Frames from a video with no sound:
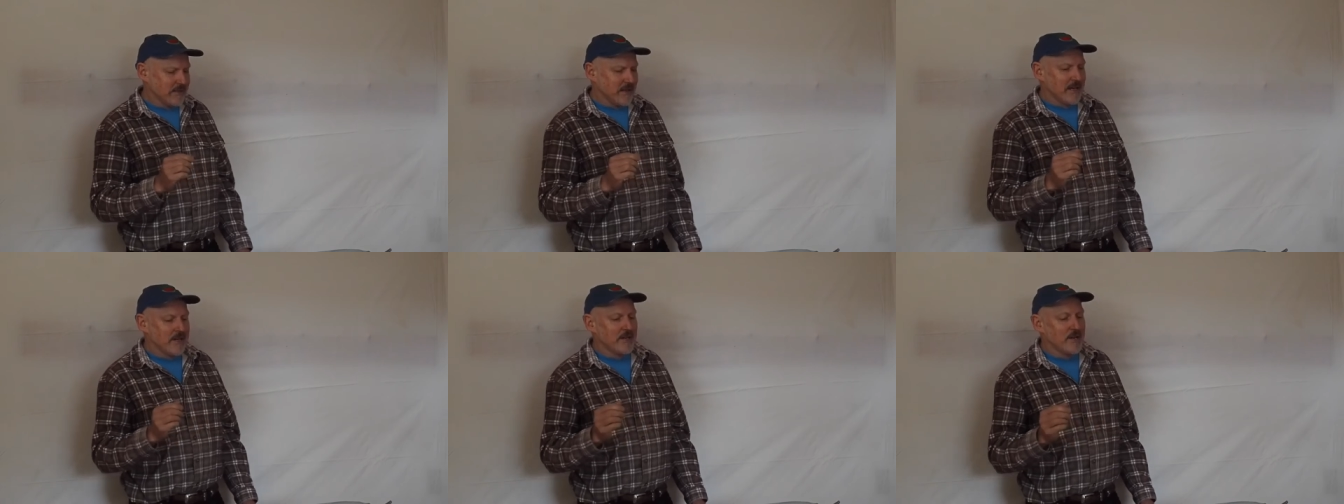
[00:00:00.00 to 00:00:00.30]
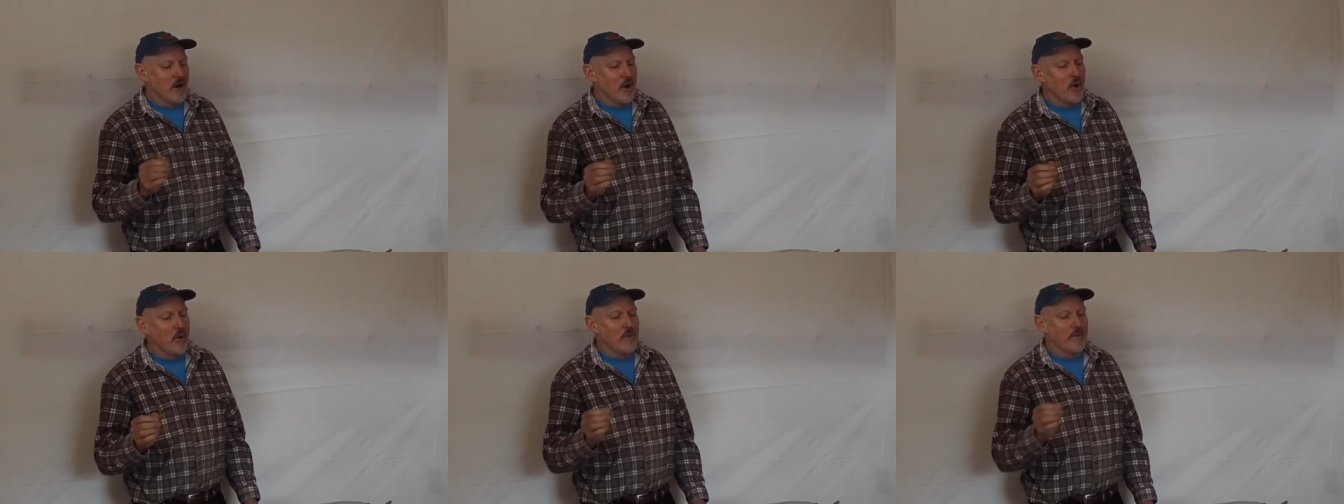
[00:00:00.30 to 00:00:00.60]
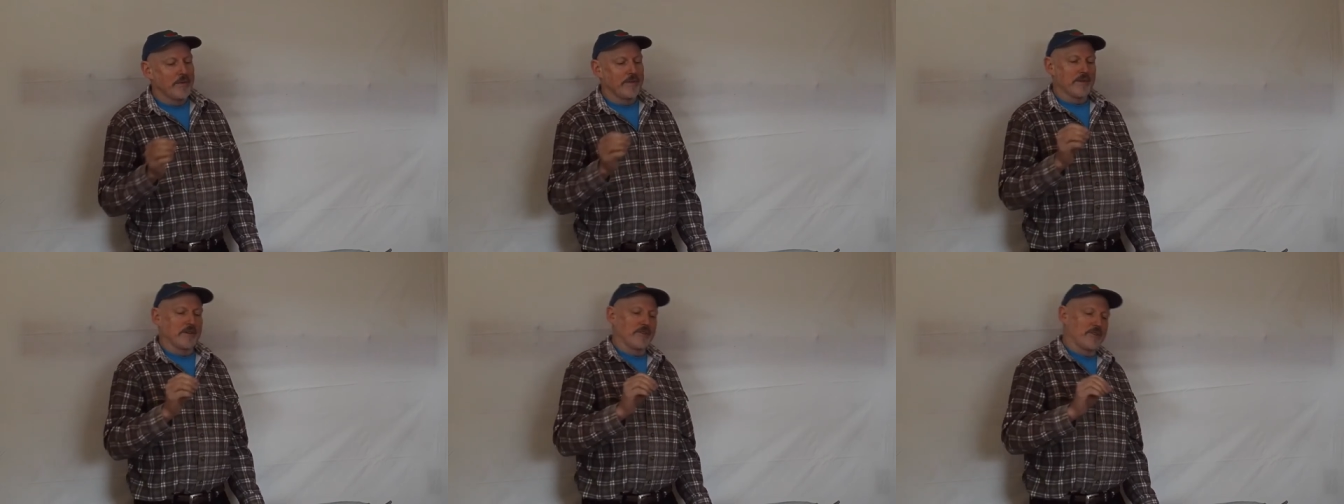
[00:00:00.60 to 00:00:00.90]
I know
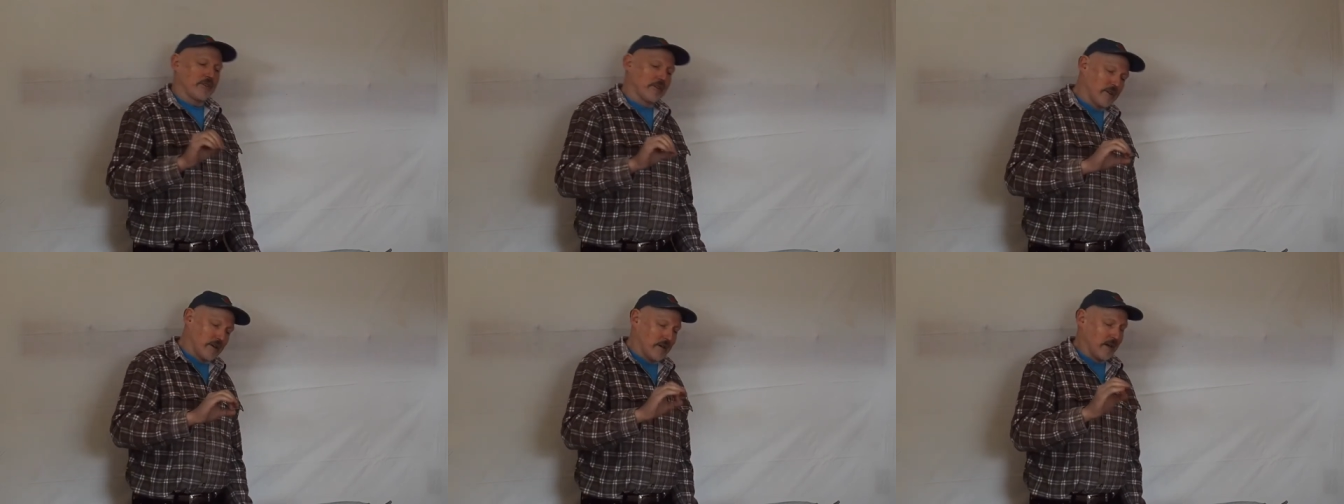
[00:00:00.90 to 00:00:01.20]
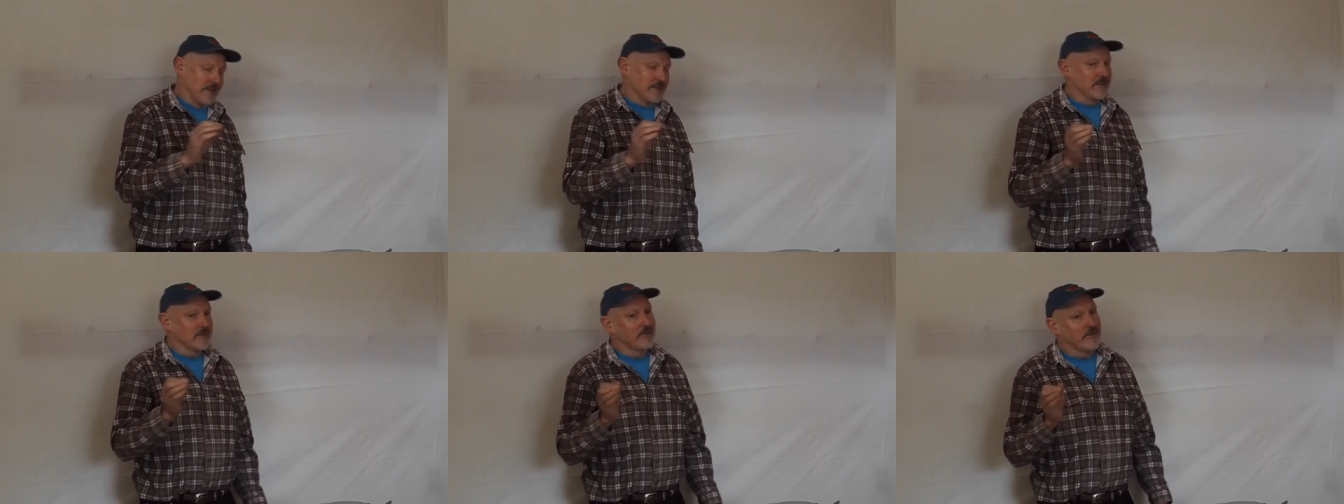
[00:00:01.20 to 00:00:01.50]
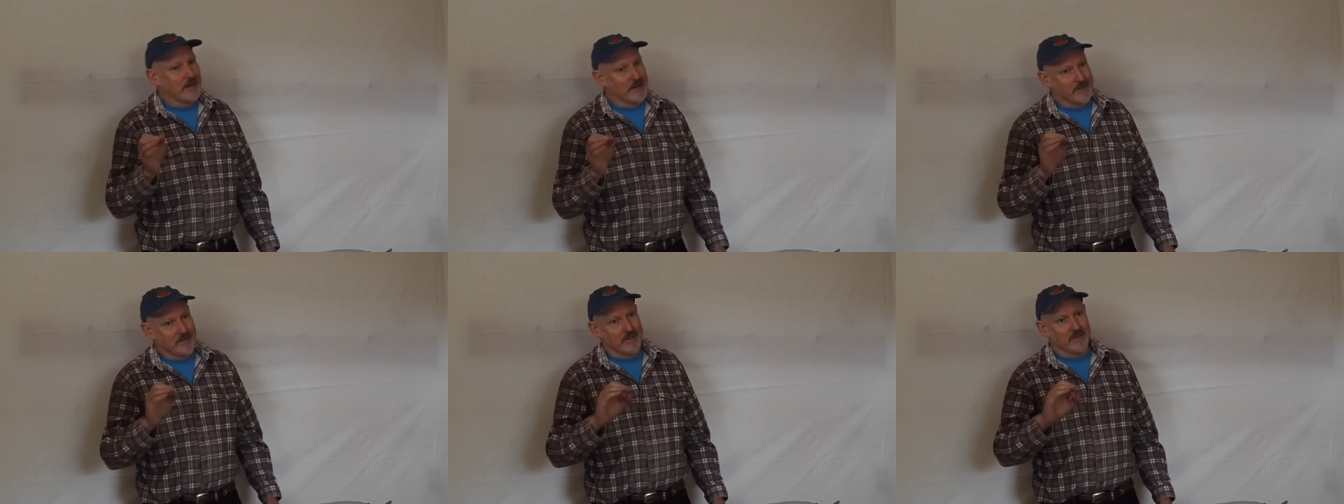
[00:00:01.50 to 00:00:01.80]
that the sugar
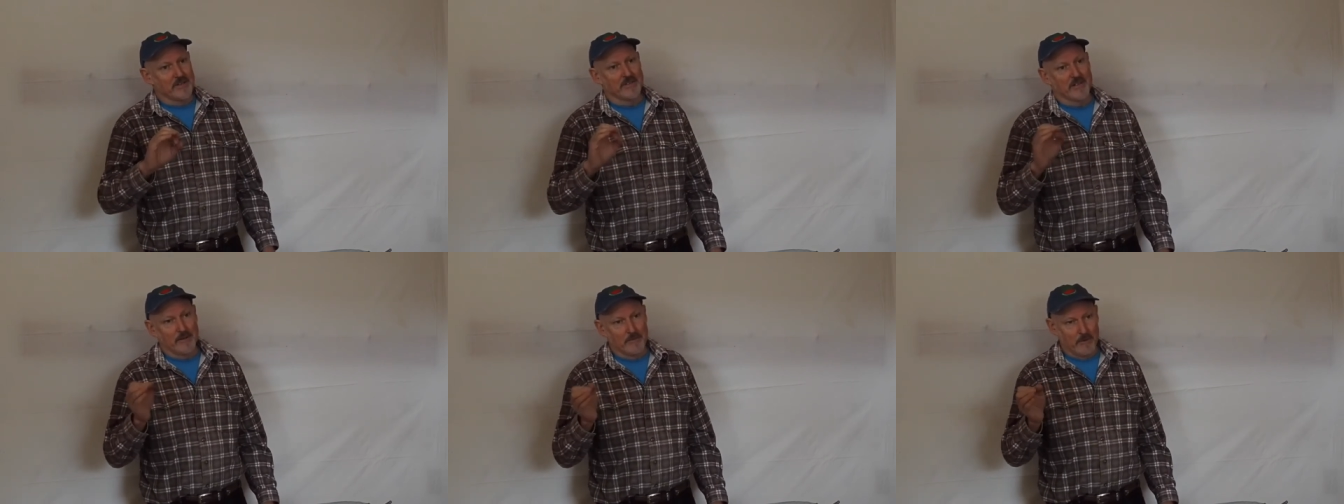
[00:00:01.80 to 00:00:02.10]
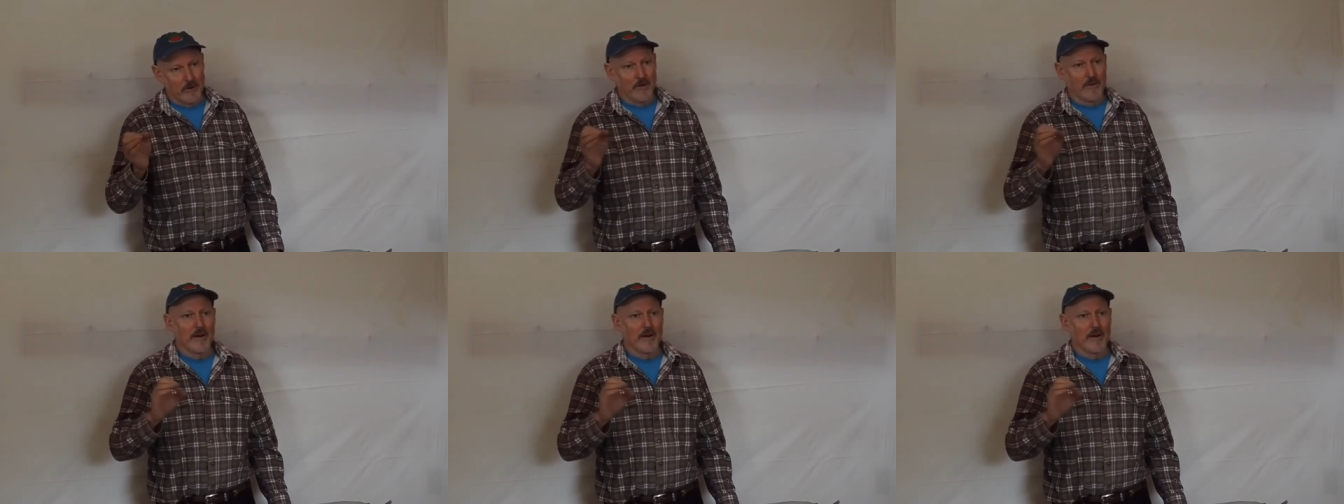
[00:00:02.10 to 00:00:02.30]
concentration is somewhere